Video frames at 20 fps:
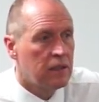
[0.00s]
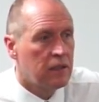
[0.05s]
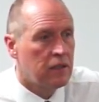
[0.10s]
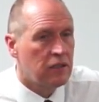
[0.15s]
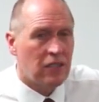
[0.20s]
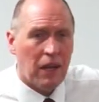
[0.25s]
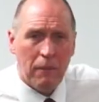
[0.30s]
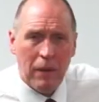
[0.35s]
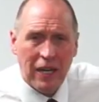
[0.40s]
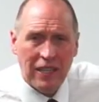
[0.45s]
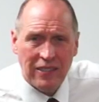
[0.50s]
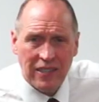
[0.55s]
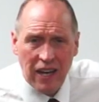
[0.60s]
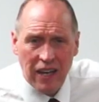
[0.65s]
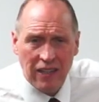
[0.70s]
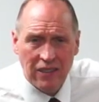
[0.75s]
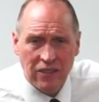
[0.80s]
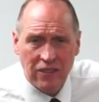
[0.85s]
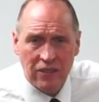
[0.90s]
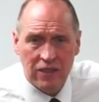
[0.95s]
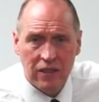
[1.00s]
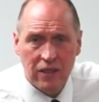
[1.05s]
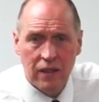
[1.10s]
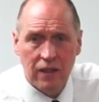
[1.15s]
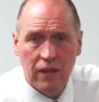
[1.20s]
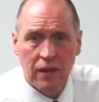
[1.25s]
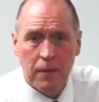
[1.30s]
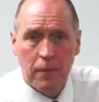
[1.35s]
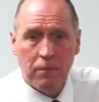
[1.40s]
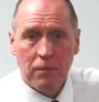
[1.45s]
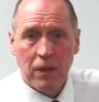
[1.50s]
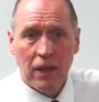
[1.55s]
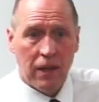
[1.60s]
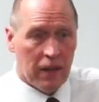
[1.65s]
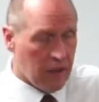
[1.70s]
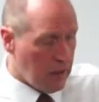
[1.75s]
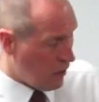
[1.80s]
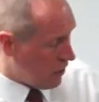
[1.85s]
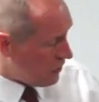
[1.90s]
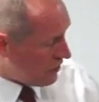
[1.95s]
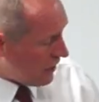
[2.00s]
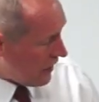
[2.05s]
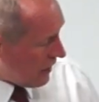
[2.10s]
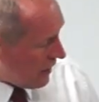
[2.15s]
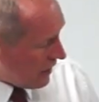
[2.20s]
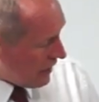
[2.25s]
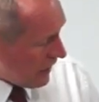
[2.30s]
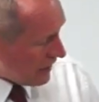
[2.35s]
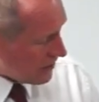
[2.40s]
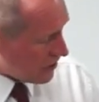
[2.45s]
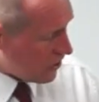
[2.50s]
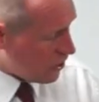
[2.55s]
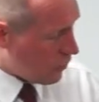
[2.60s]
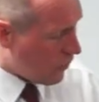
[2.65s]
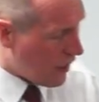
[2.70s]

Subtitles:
Does that make sense? Because listen to